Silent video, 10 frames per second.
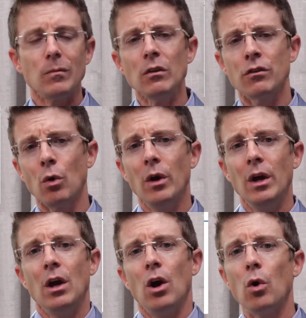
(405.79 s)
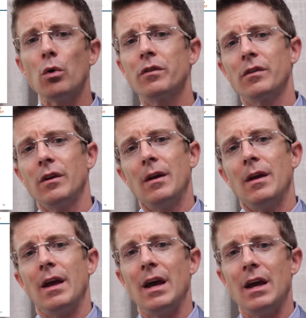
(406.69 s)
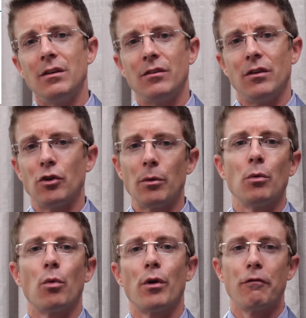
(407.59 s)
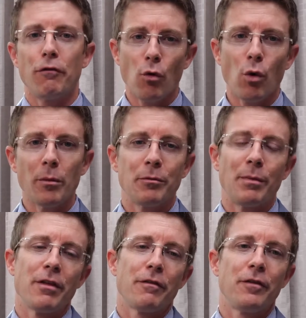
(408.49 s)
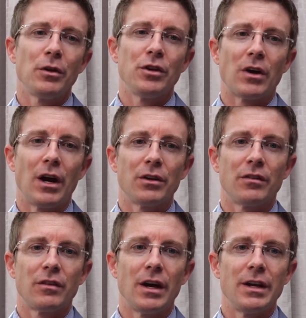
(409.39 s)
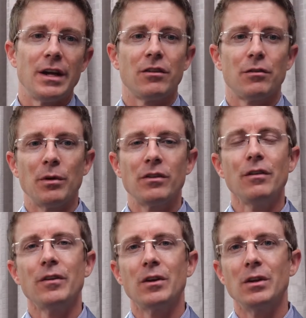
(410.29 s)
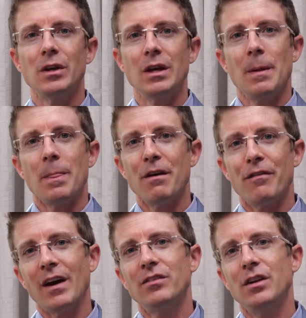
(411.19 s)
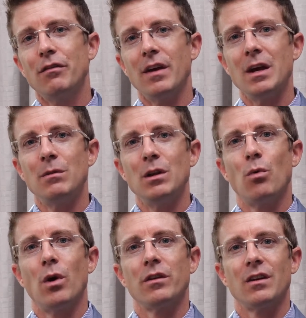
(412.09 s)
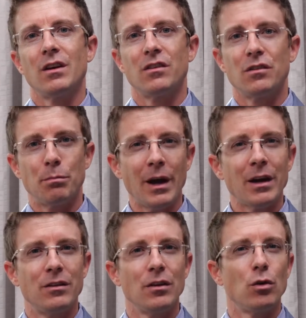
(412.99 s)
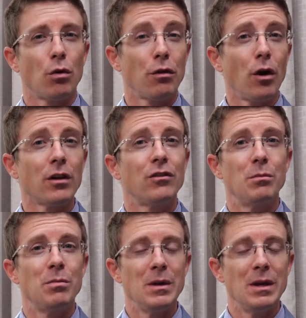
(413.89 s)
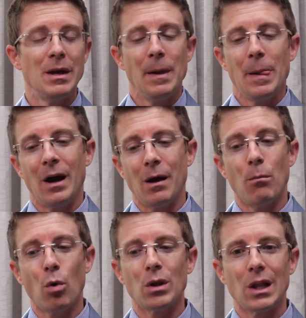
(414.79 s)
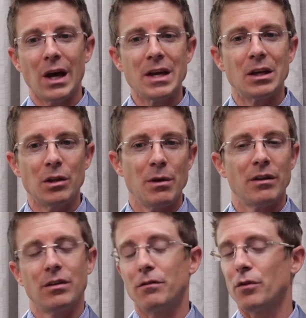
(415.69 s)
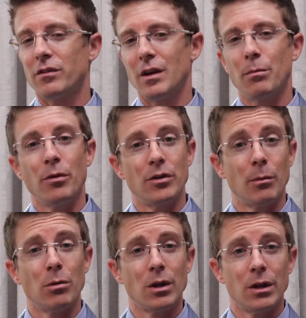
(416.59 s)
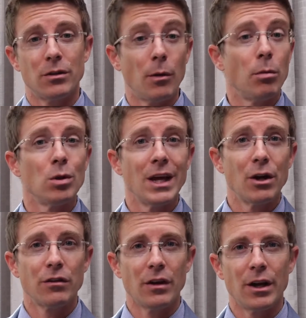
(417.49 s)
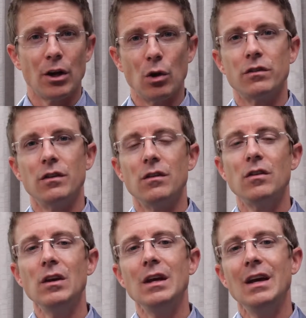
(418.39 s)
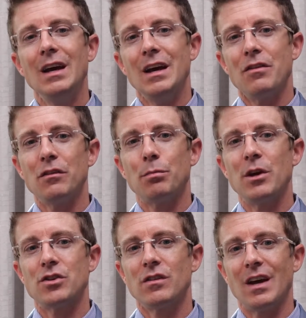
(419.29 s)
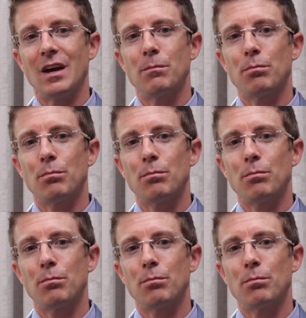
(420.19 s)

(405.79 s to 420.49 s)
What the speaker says: So OAKS and Derby were informed by the Philly trial design, and specifically, if oxidative AMD was expected or thought to be more likely based on, for example, the double layer sign on OCT, these patients had